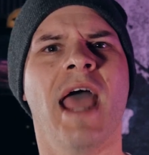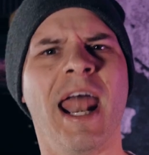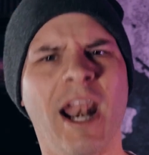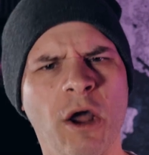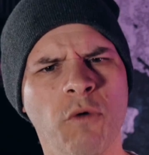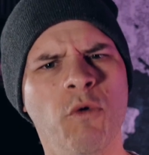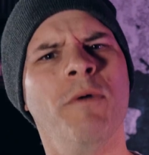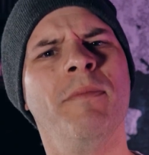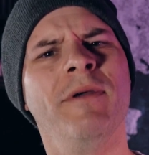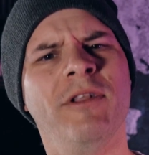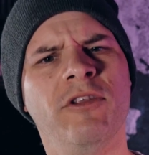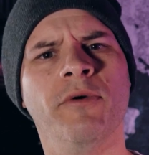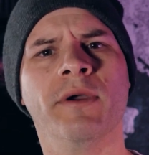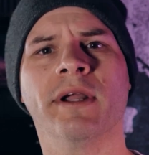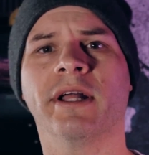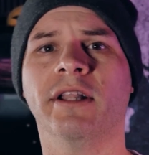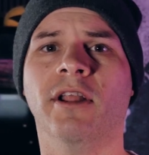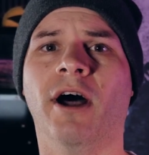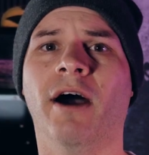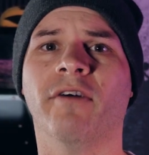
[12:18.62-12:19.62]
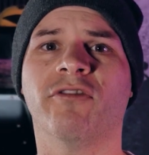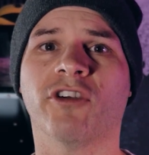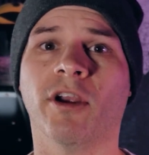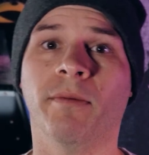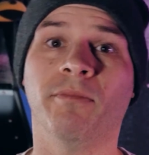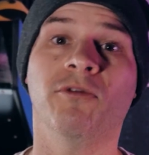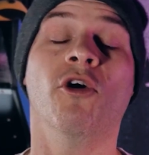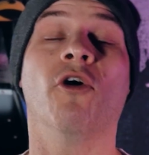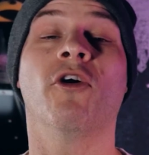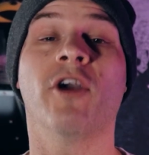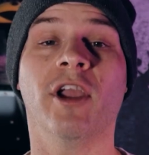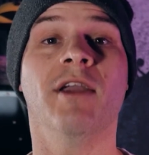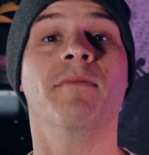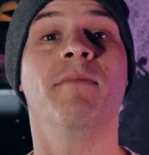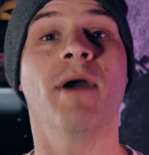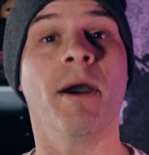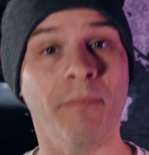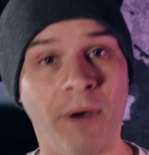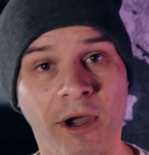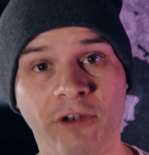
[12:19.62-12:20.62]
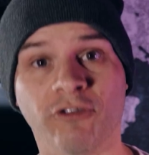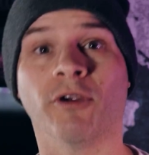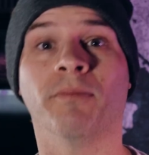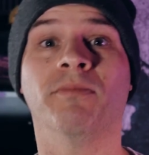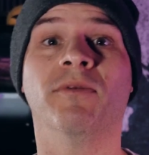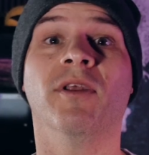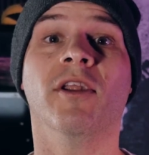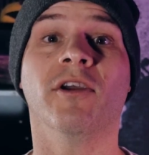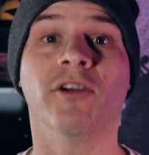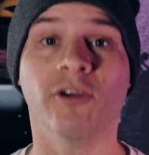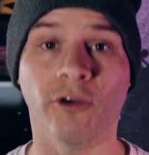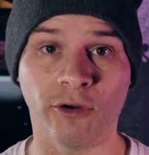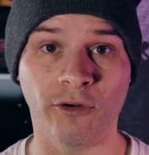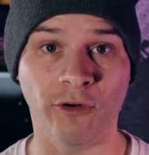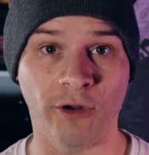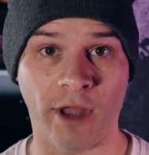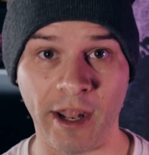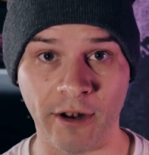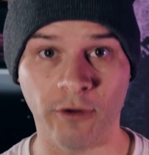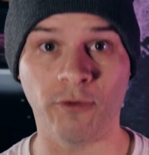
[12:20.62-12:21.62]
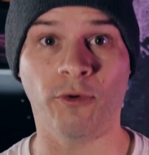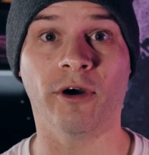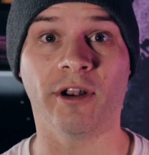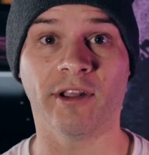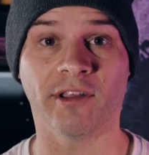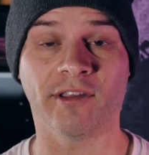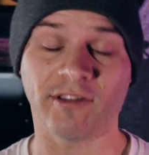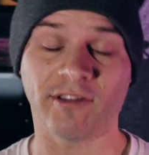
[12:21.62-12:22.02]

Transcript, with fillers: And I will be doing a live stream talking about my trip to the Google headquarters,